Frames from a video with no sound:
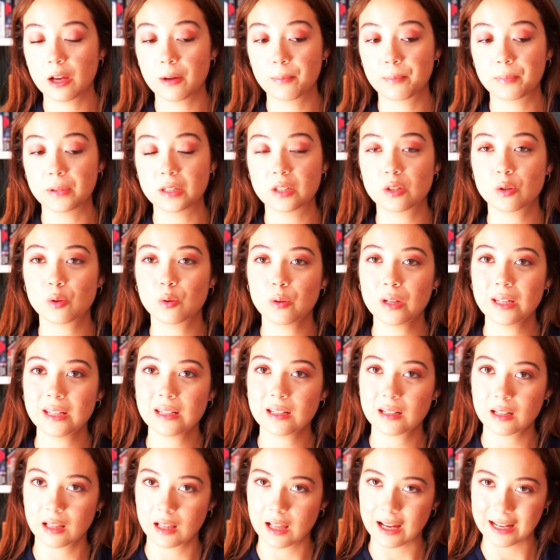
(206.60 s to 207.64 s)

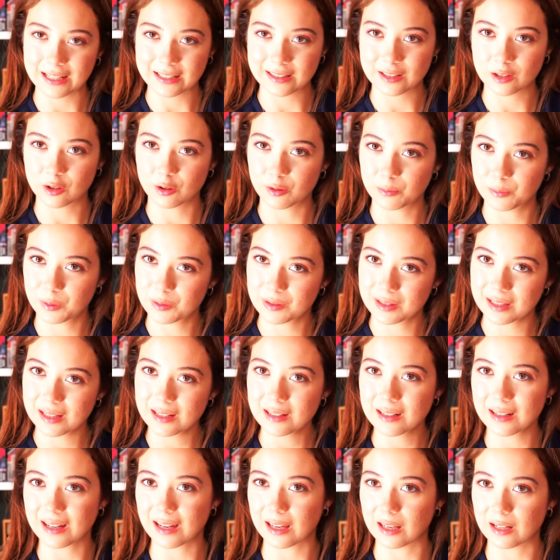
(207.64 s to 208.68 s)
between classical
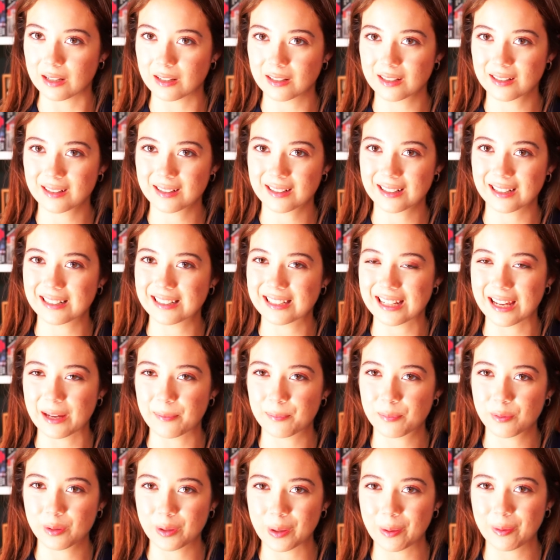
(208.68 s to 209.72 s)
music and
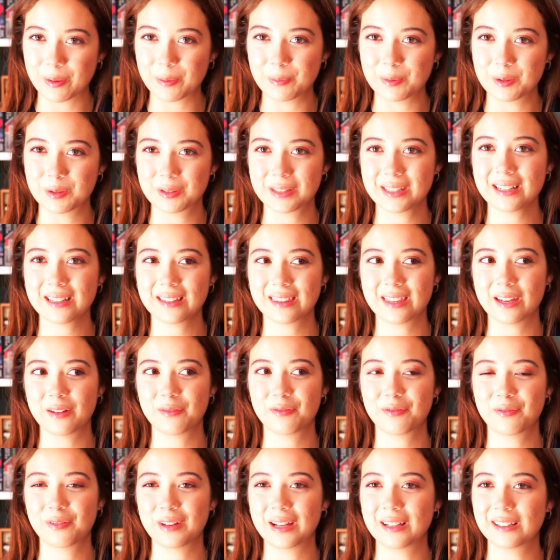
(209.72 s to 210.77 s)
contemporary music that
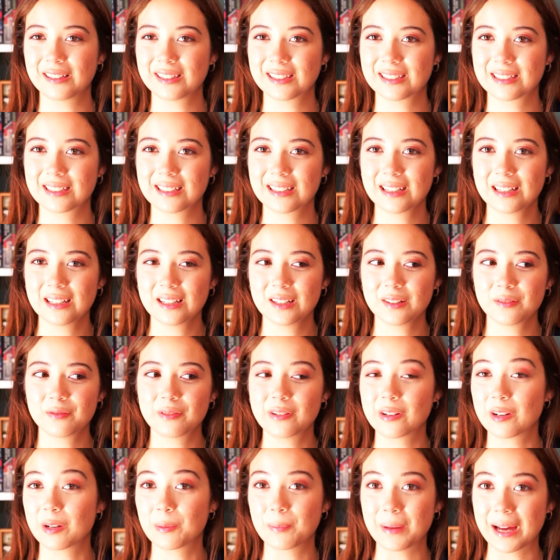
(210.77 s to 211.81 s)
felt
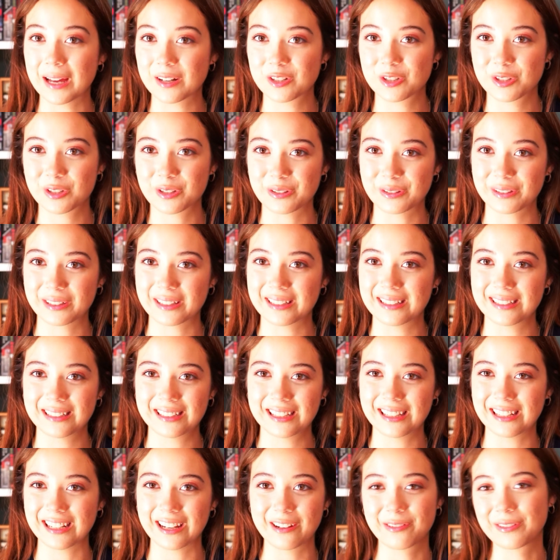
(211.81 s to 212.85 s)
very magical, and,
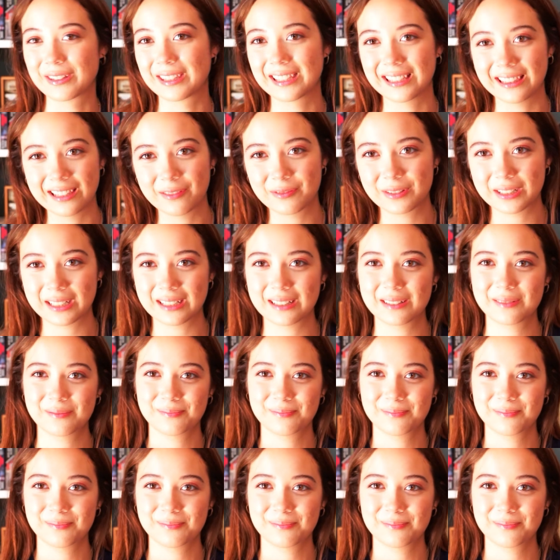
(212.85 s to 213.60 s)
and I really loved it.